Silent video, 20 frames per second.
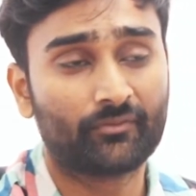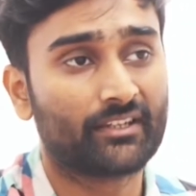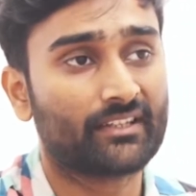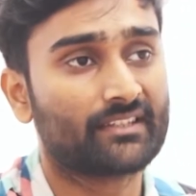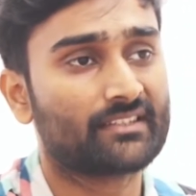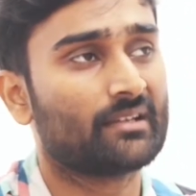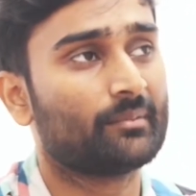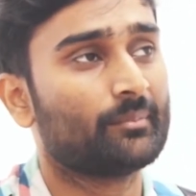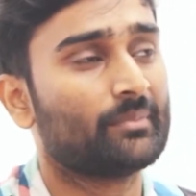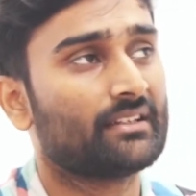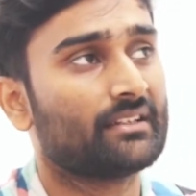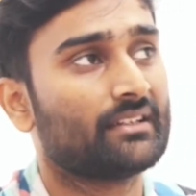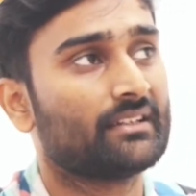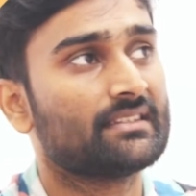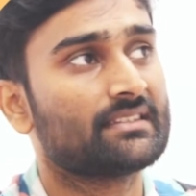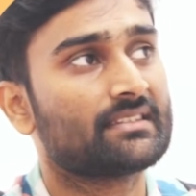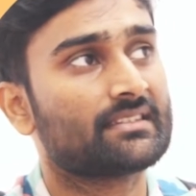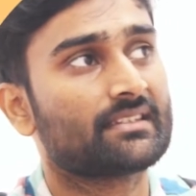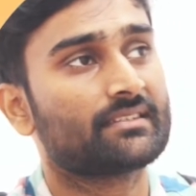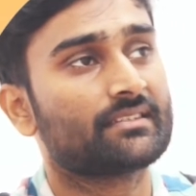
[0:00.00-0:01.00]
For example, there are
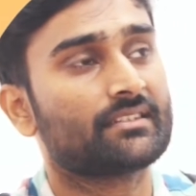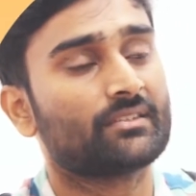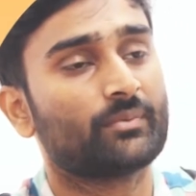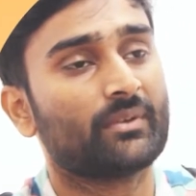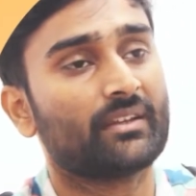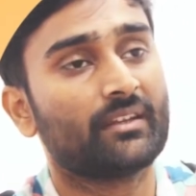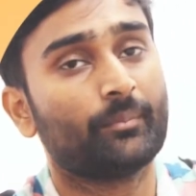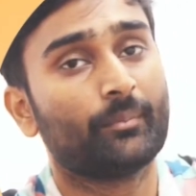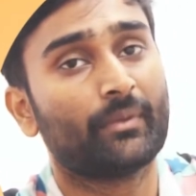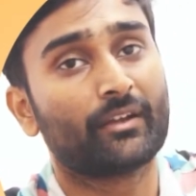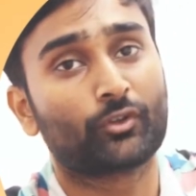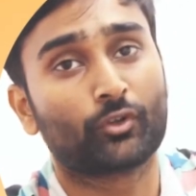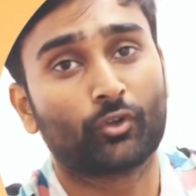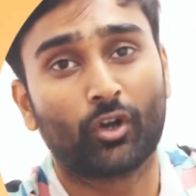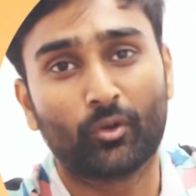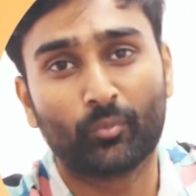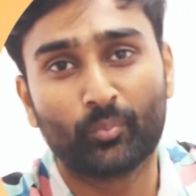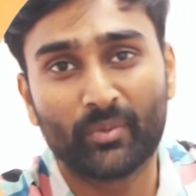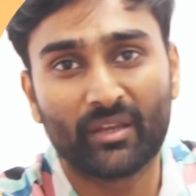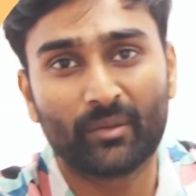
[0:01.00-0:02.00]
instances where he might
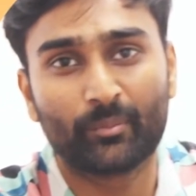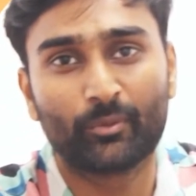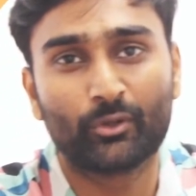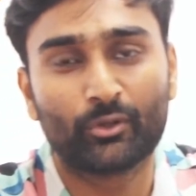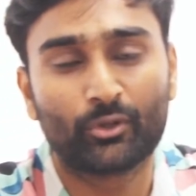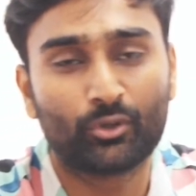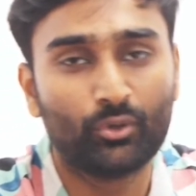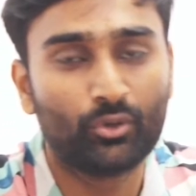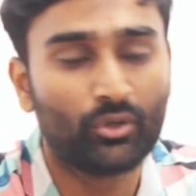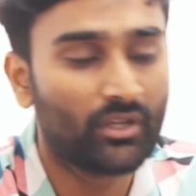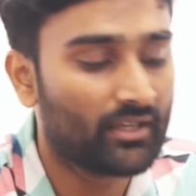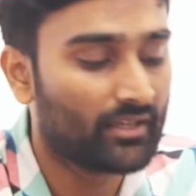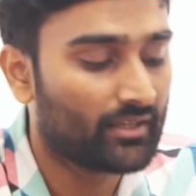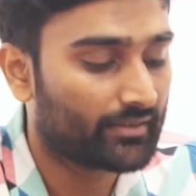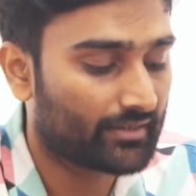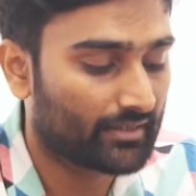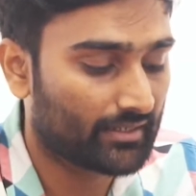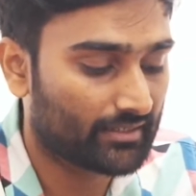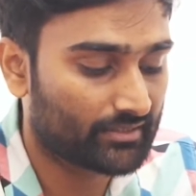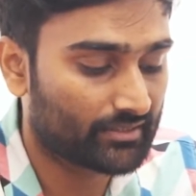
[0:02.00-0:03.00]
not be able to
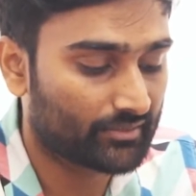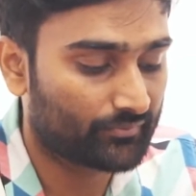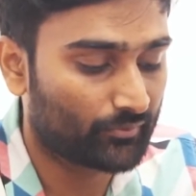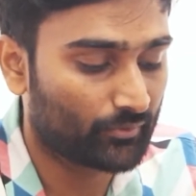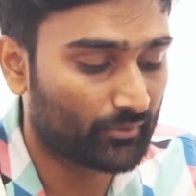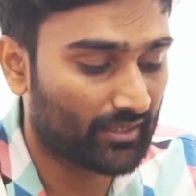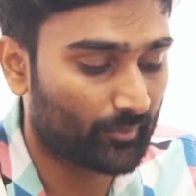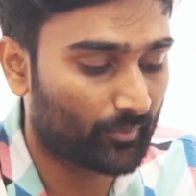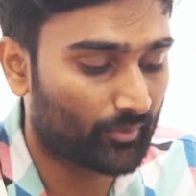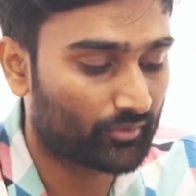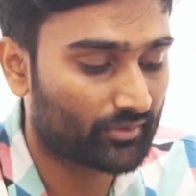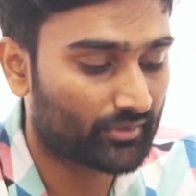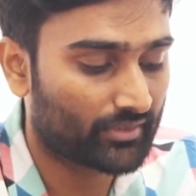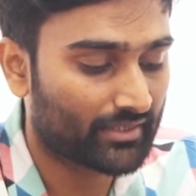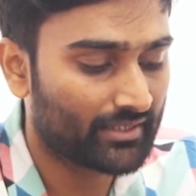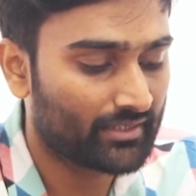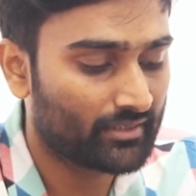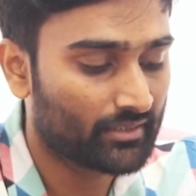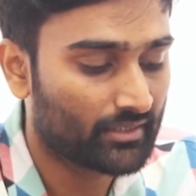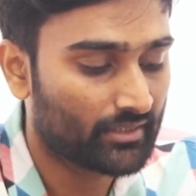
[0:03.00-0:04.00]
collect the full amount,
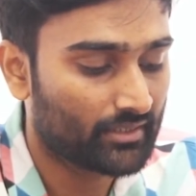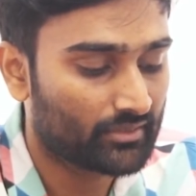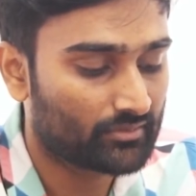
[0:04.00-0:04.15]
right?